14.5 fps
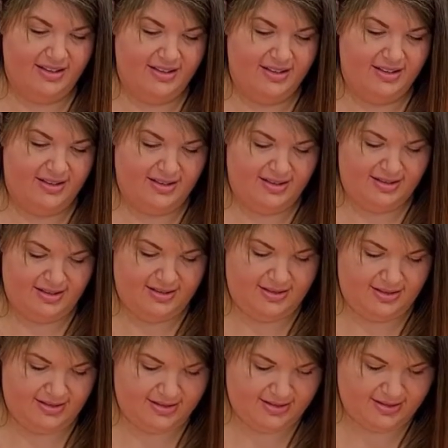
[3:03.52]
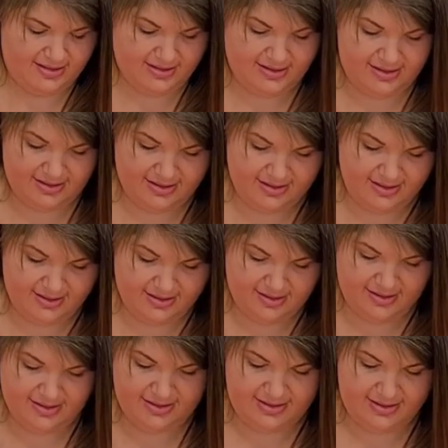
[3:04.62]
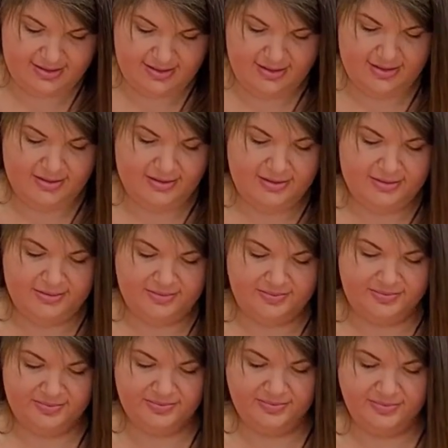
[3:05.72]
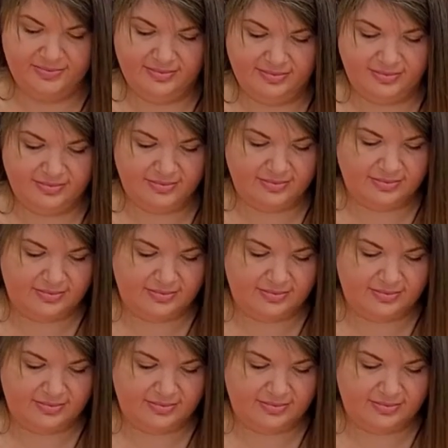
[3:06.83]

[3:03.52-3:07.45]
(silence)